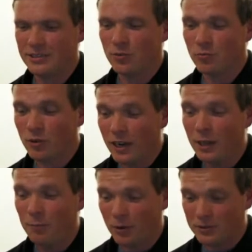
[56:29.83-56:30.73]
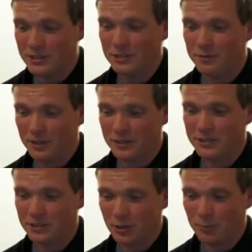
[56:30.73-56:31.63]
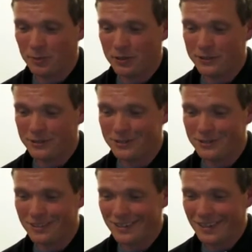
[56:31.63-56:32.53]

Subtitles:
really positive thing to do, because